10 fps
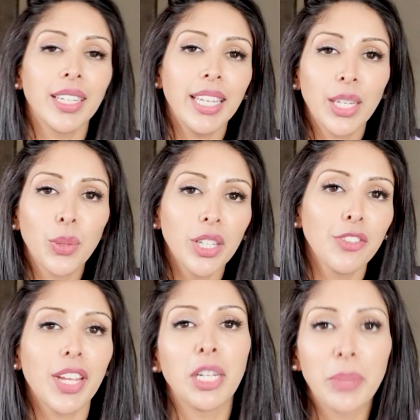equal
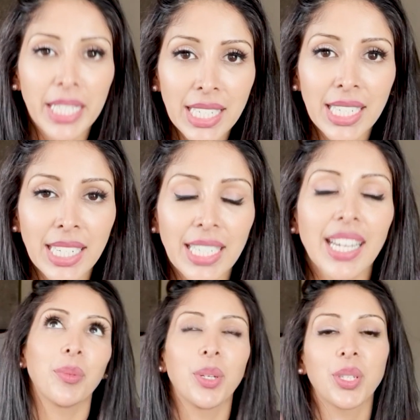
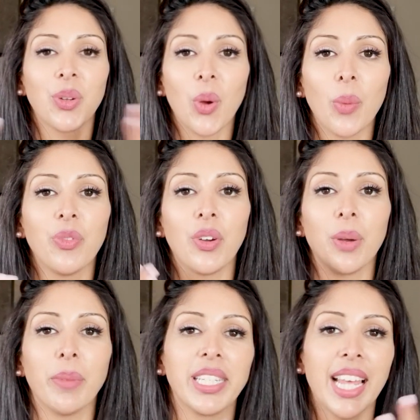availability, I'm always going to opt
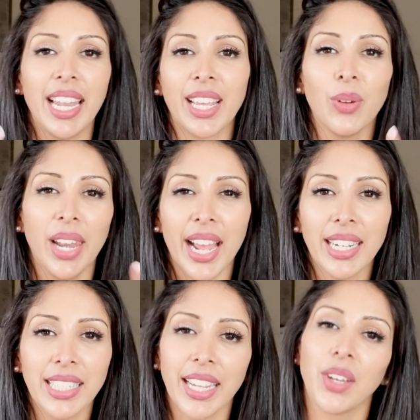for mandelic or
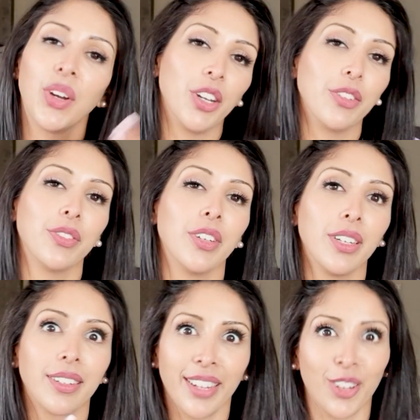lactic
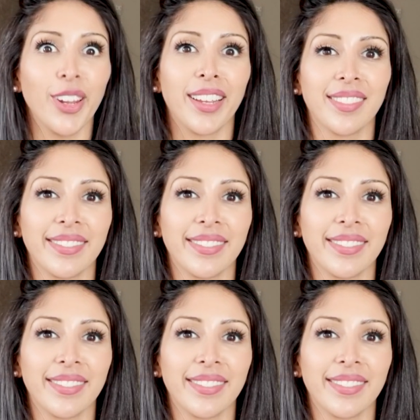over glycolic.